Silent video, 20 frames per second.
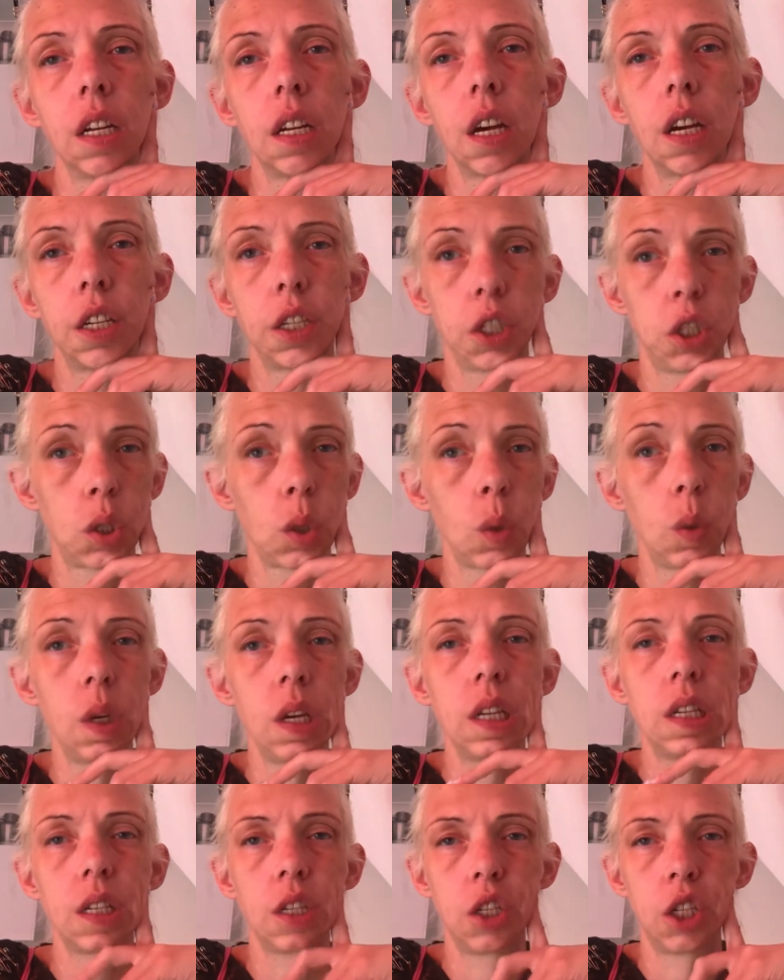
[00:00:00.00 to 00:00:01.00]
I could
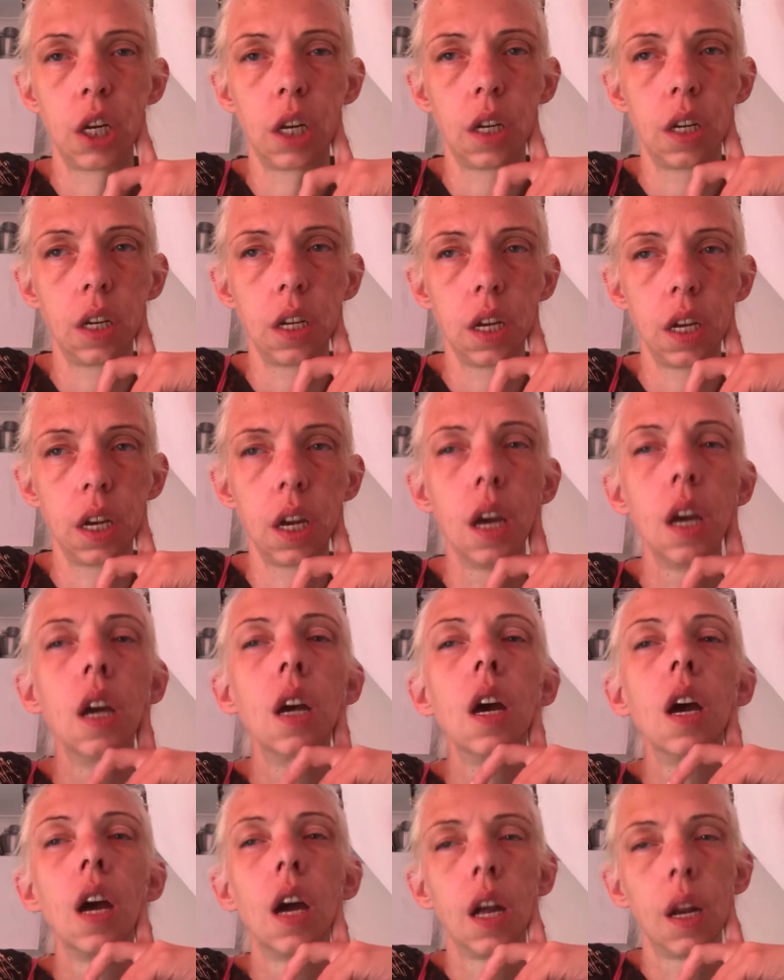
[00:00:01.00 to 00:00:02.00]
donate to charity,
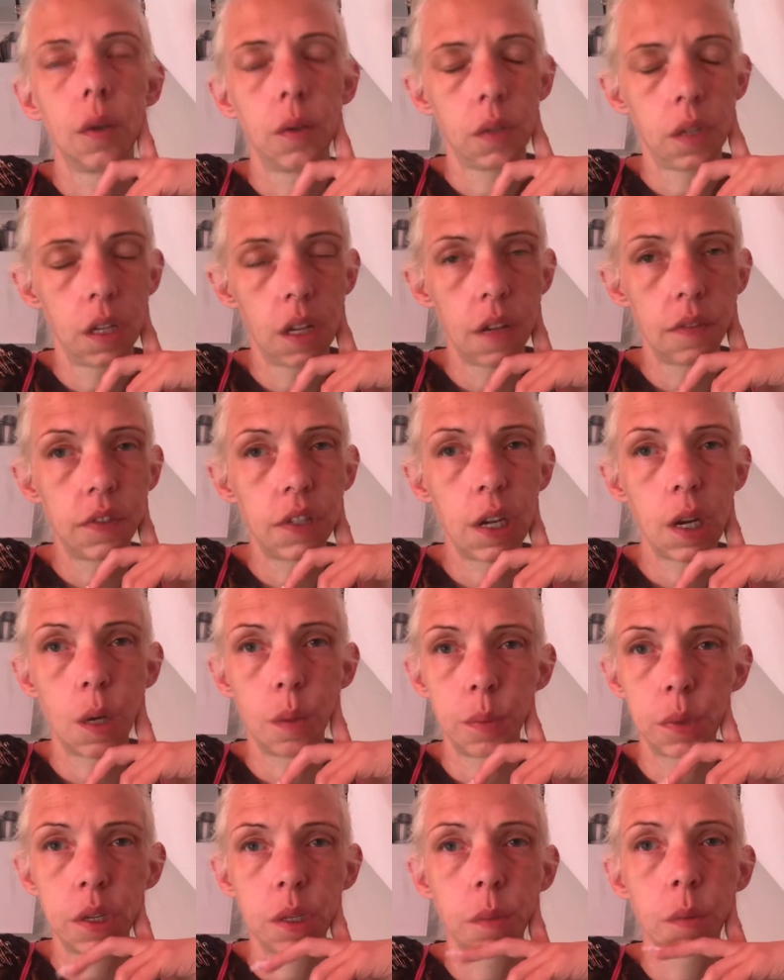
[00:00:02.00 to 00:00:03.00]
and I would love to
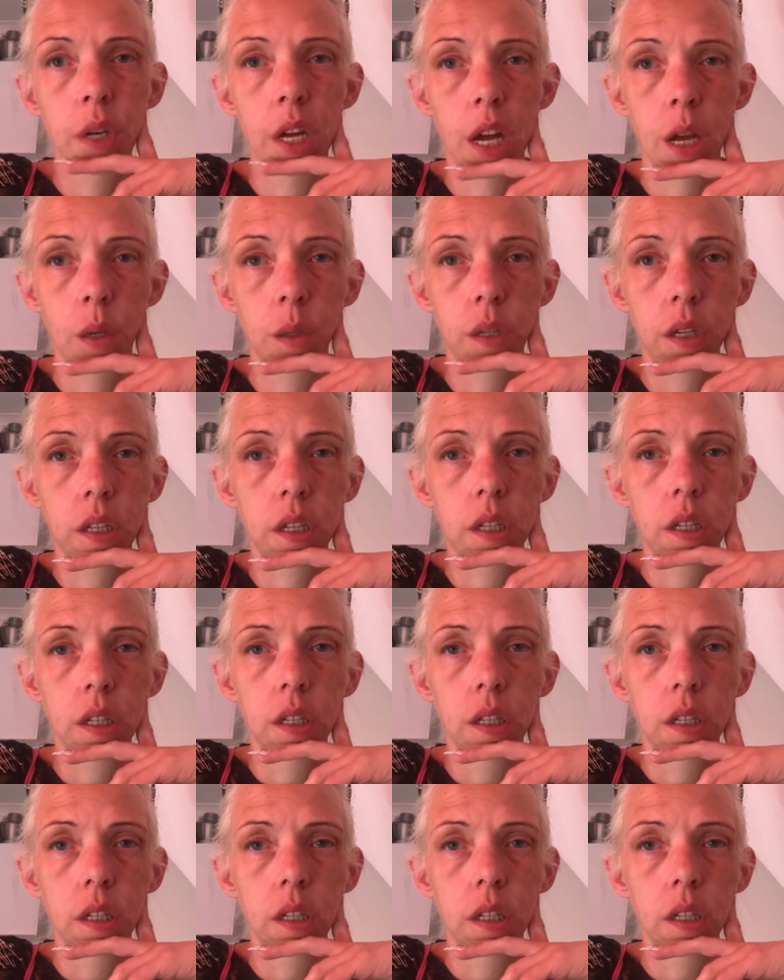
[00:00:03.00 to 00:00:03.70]
help someone out